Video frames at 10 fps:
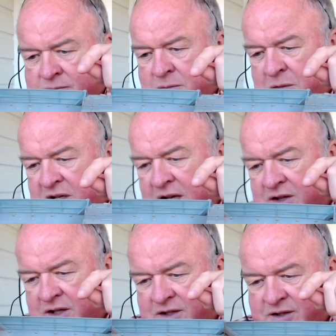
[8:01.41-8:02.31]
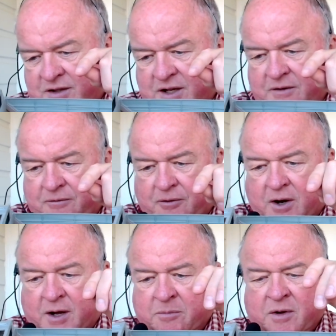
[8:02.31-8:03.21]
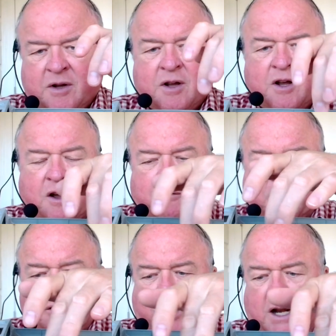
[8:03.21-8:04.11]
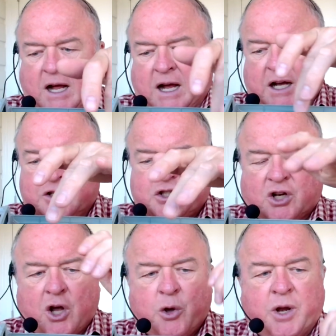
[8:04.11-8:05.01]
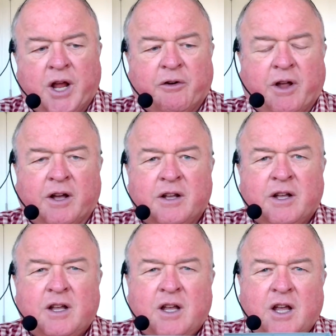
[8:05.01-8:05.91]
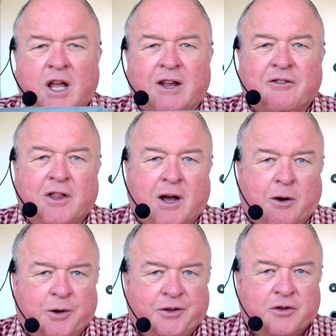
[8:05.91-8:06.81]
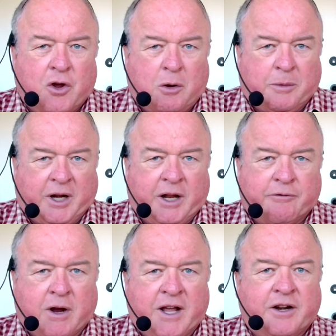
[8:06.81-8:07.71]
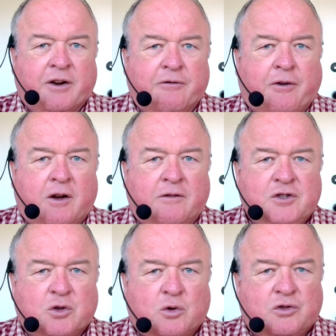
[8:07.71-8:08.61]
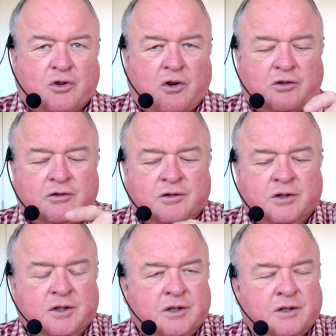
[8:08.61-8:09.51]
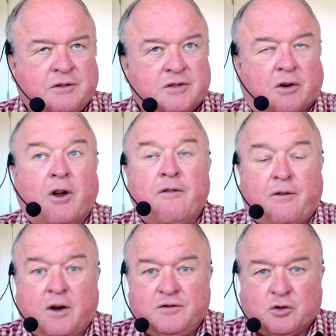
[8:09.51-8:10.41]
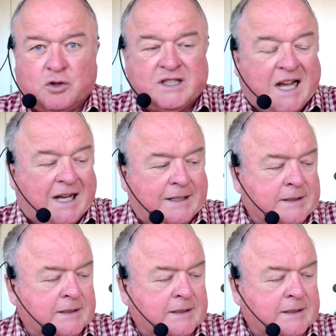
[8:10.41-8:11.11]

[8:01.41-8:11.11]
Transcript: let me get this in frame, a very large load area, even though it is nominally rated at 5 short ton. Sorry, 5 short ton.